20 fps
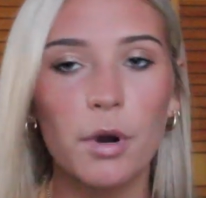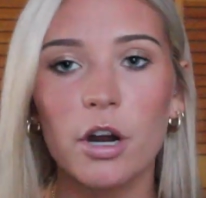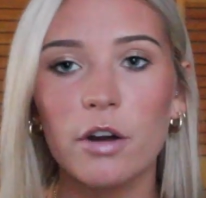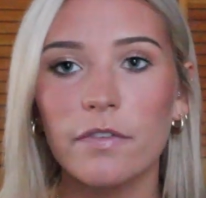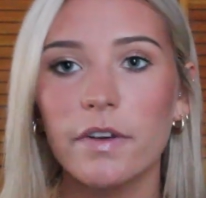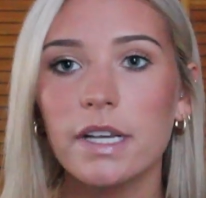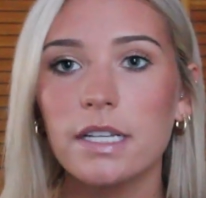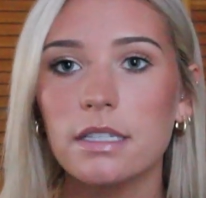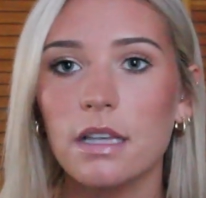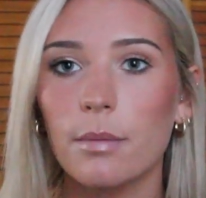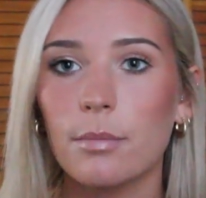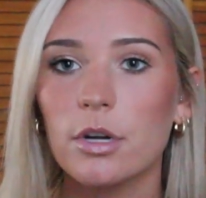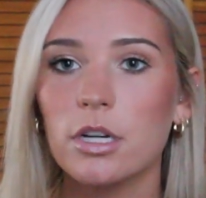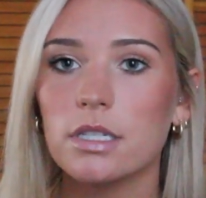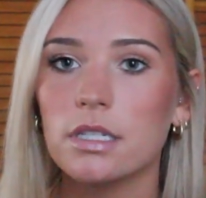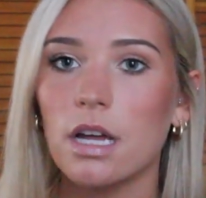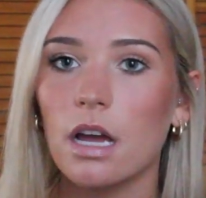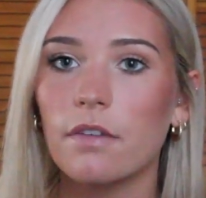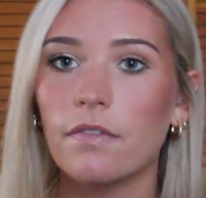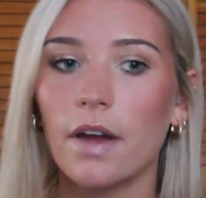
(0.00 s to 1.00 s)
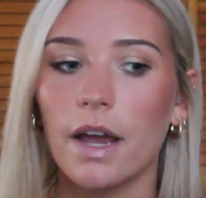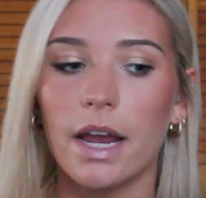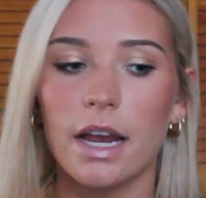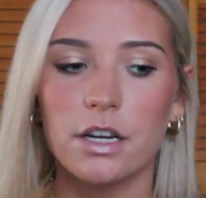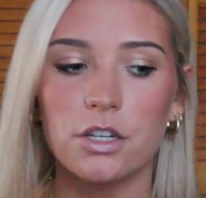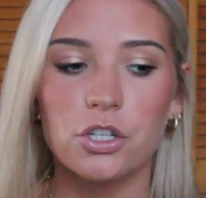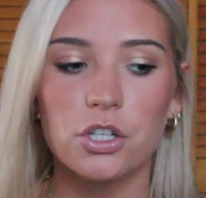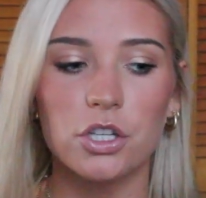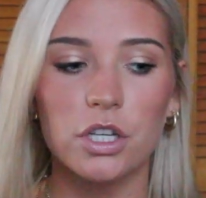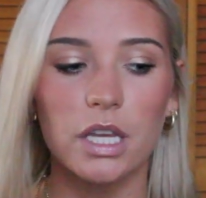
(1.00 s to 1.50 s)
perfect summer stuff. I
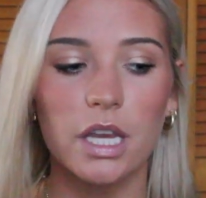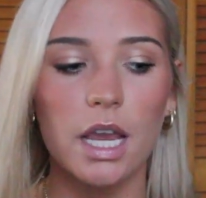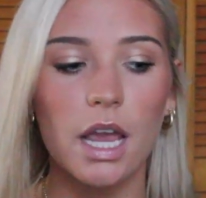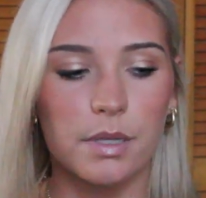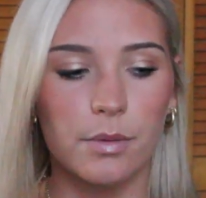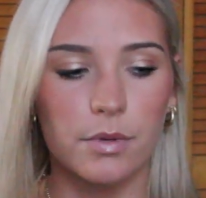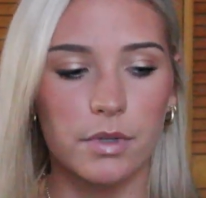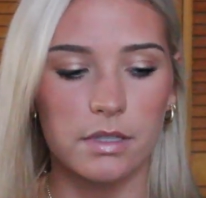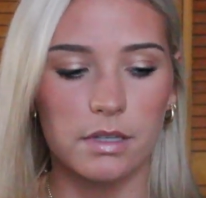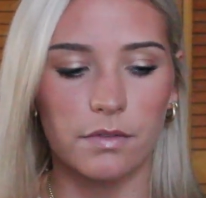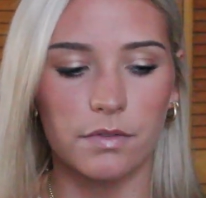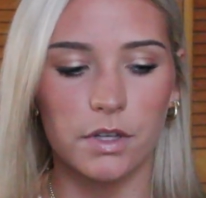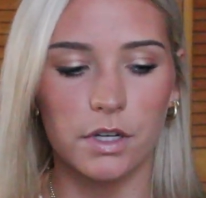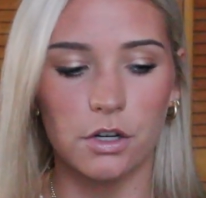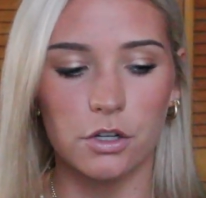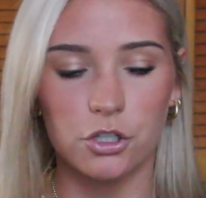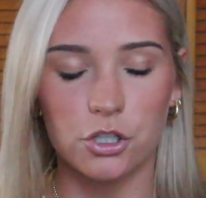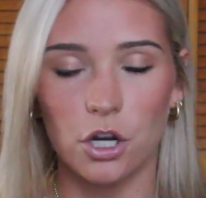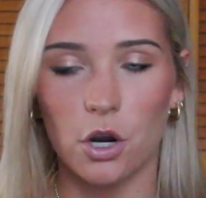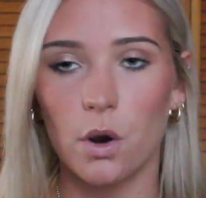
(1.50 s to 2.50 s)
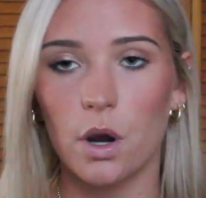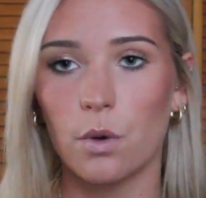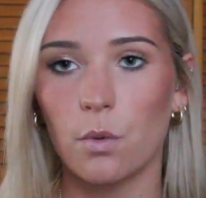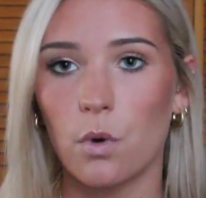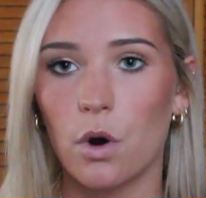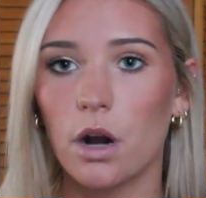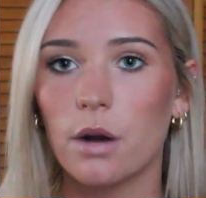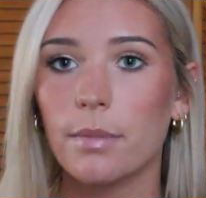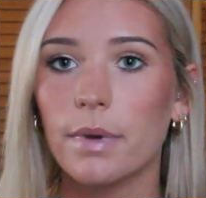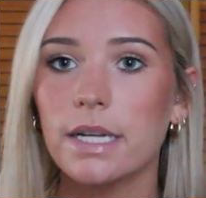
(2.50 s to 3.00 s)
actually, some of the stuff that I'll show I
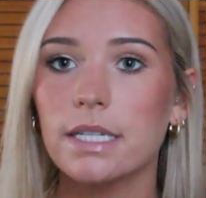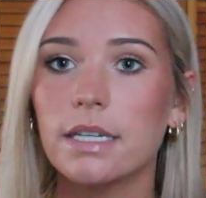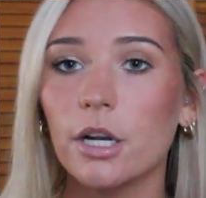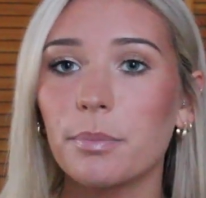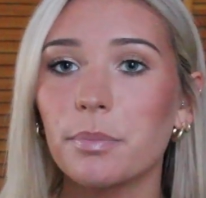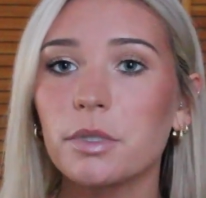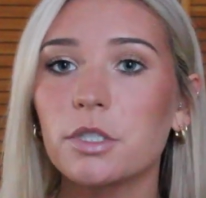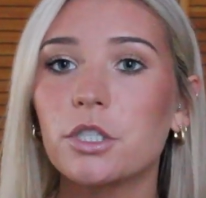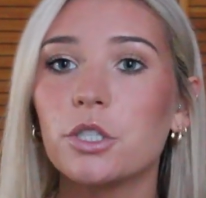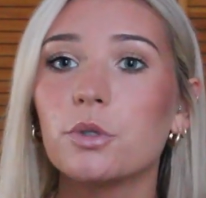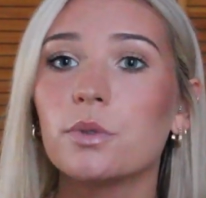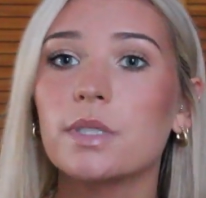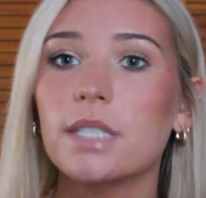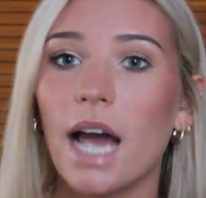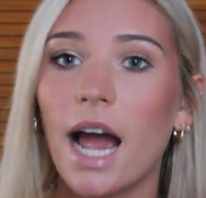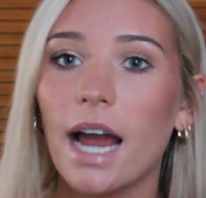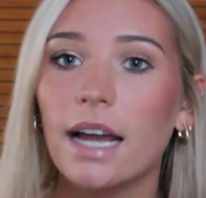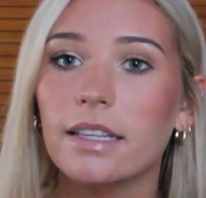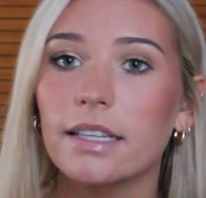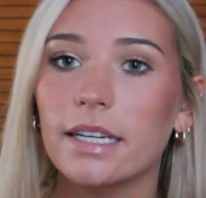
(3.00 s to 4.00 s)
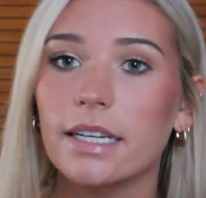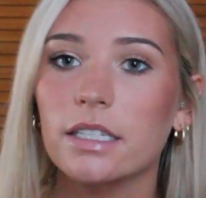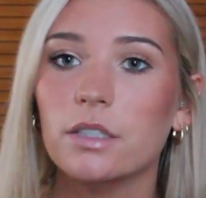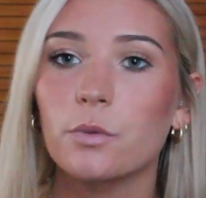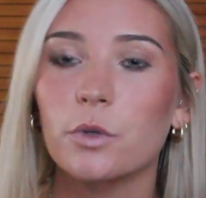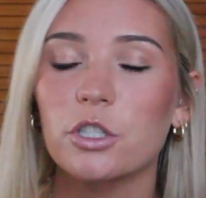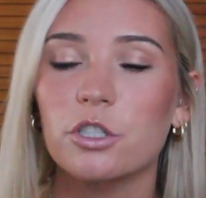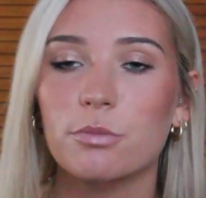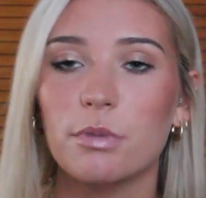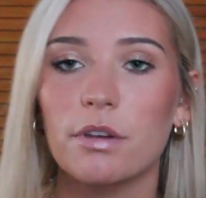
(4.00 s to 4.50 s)
wore on my trip to
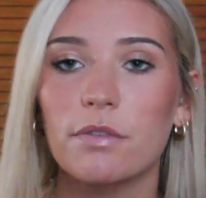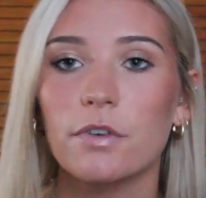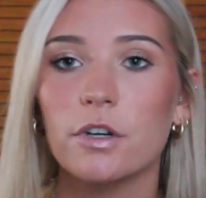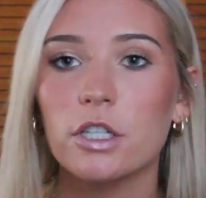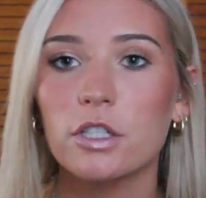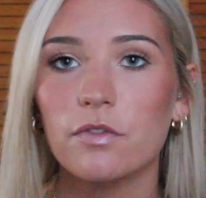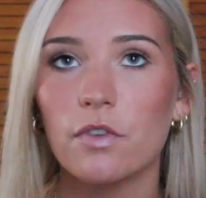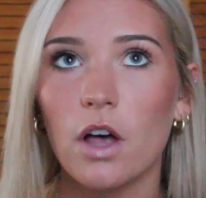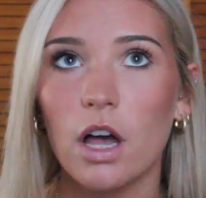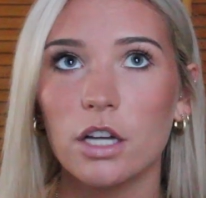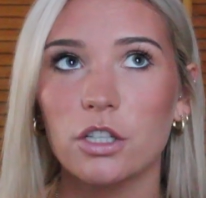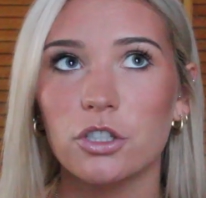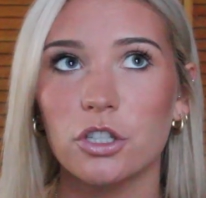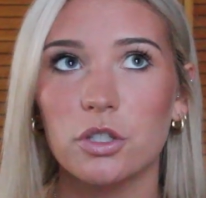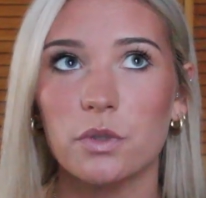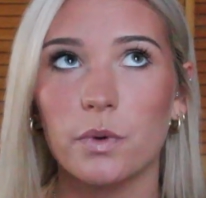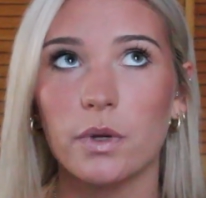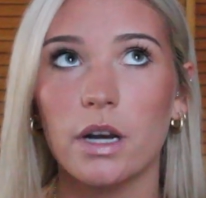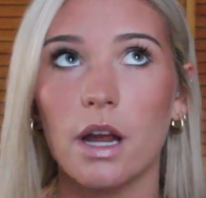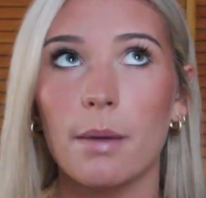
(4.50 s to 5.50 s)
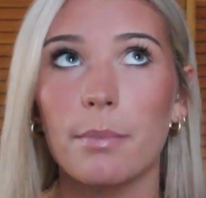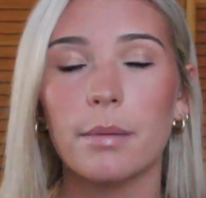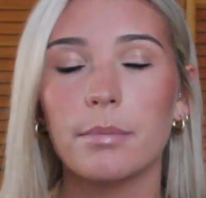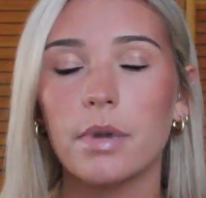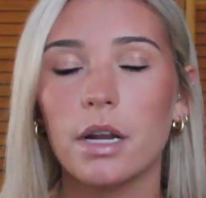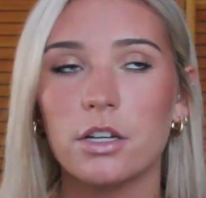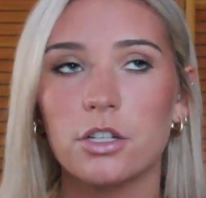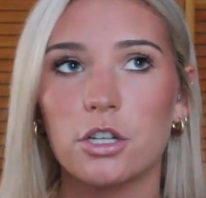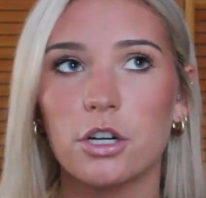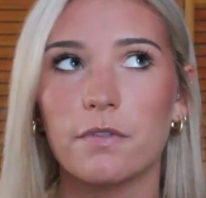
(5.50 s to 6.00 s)
Thailand, which my first vlog just went up. I'm
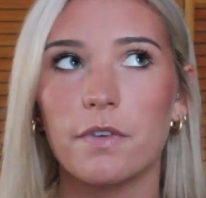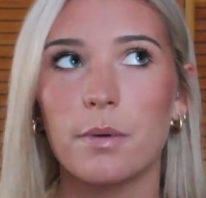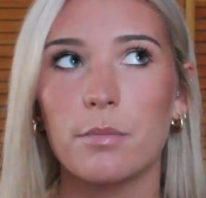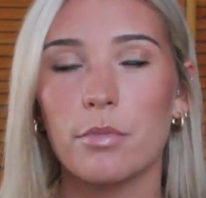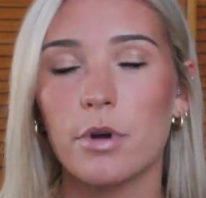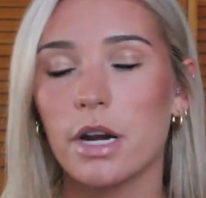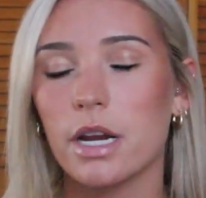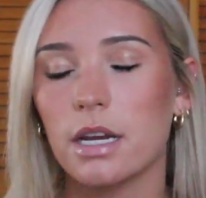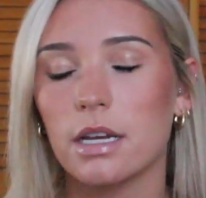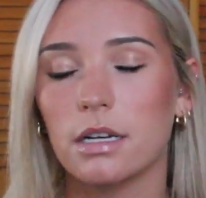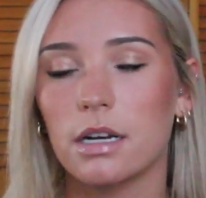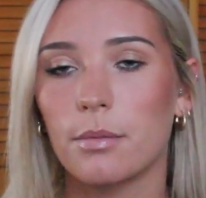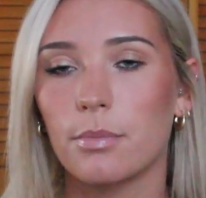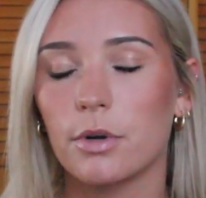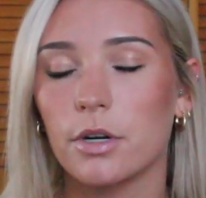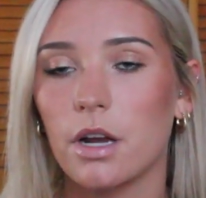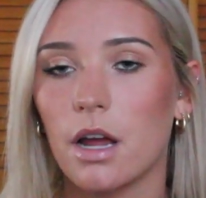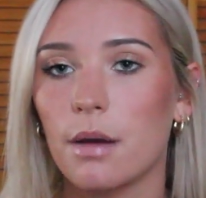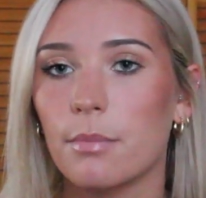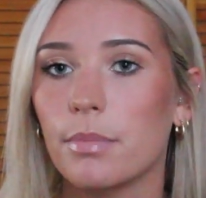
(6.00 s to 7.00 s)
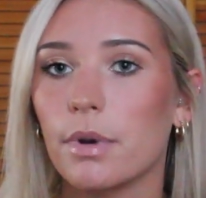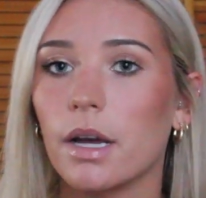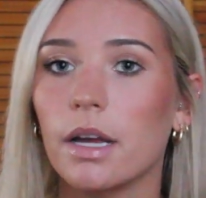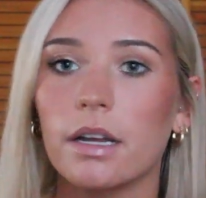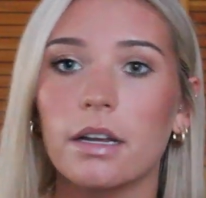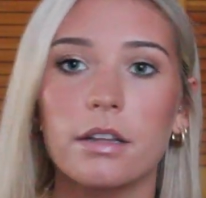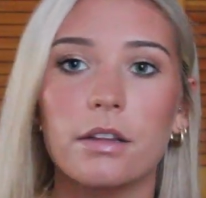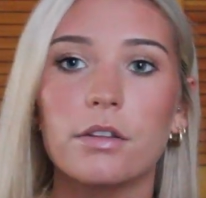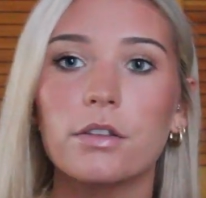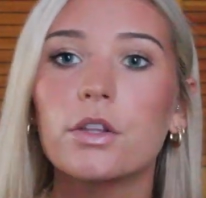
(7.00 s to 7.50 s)
not sure if I'm breaking it up or not,
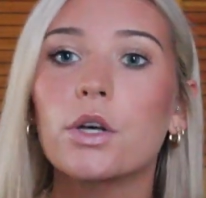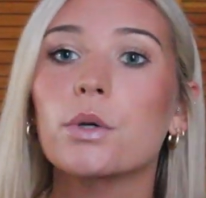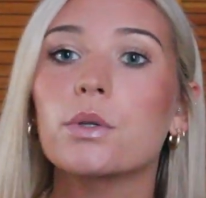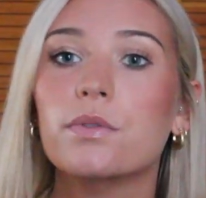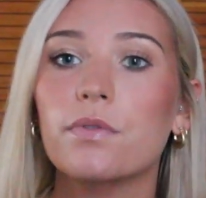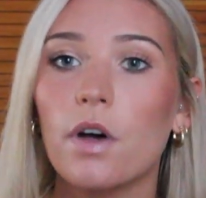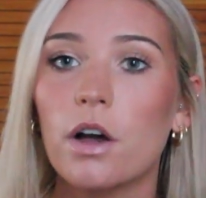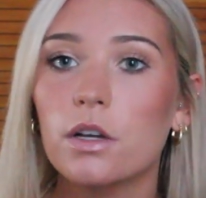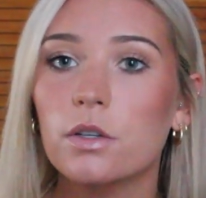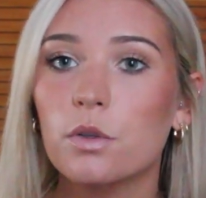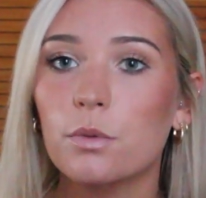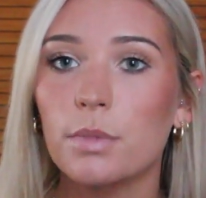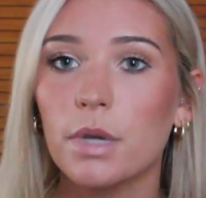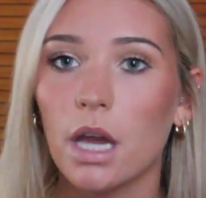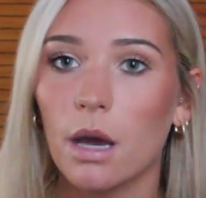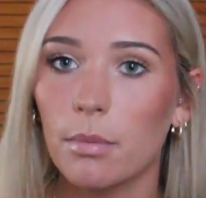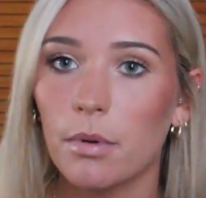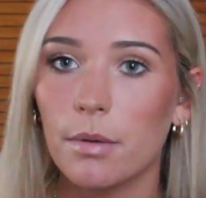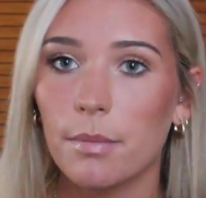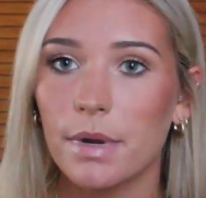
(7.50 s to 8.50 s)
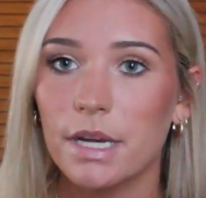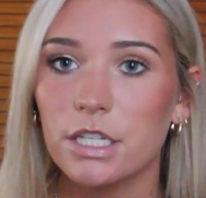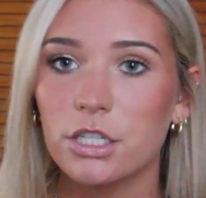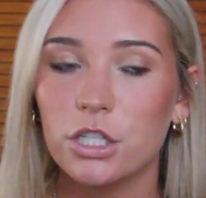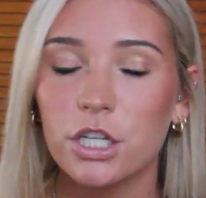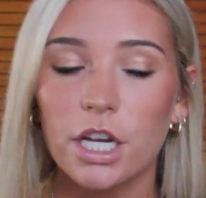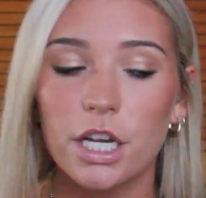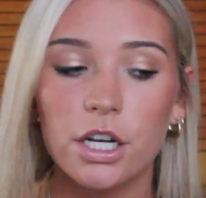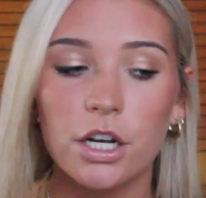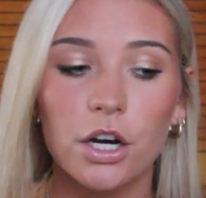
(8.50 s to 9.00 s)
but those vlogs will be up on my
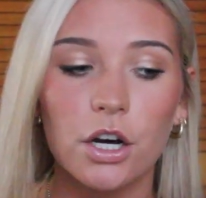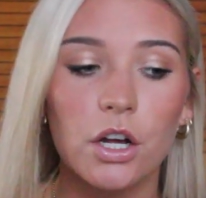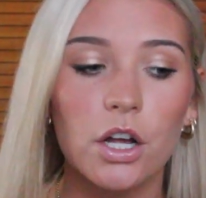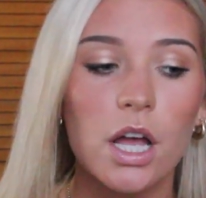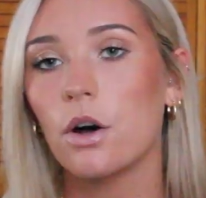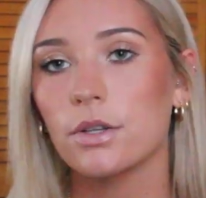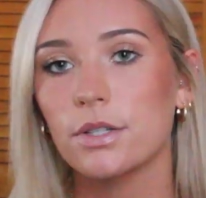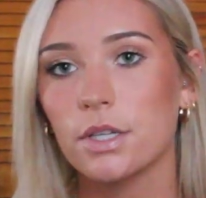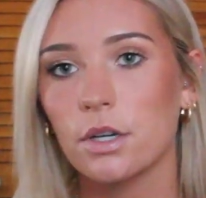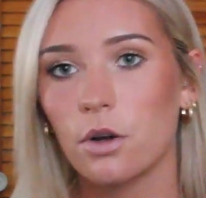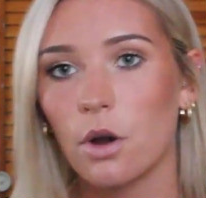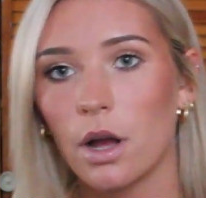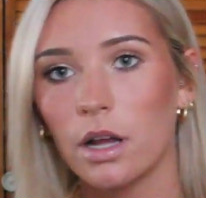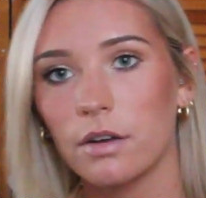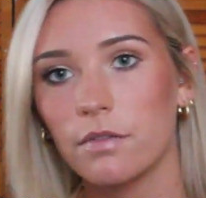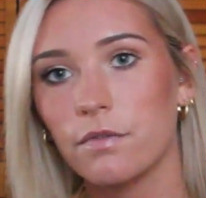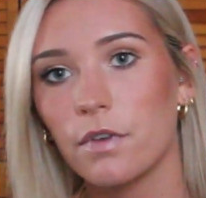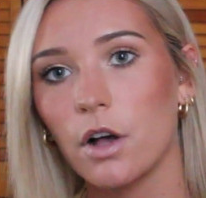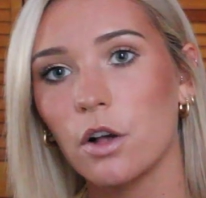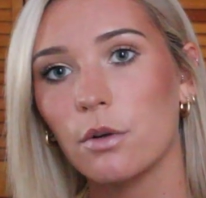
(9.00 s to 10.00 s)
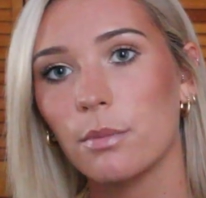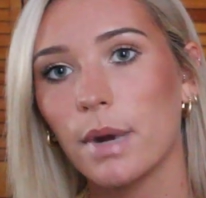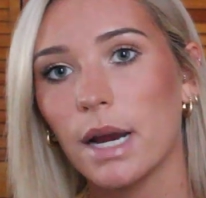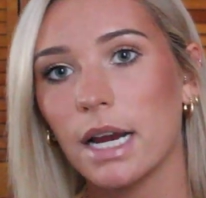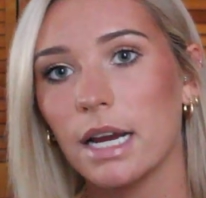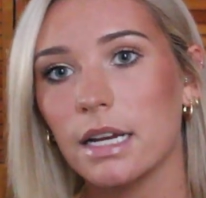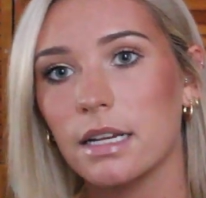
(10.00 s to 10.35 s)
channel. Also, go ahead and follow my